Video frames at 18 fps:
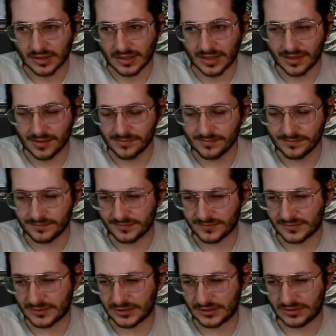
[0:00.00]
I'm
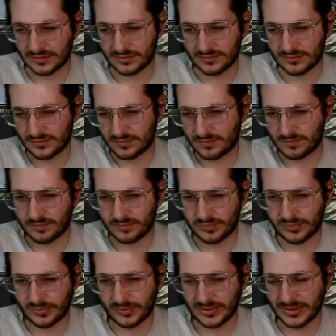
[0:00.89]

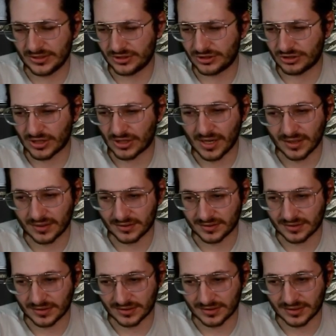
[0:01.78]
pretty
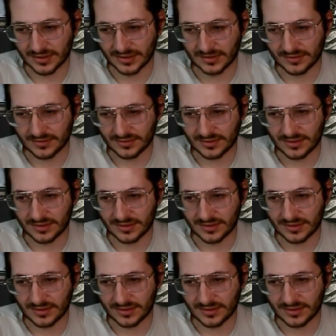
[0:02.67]
shocked that they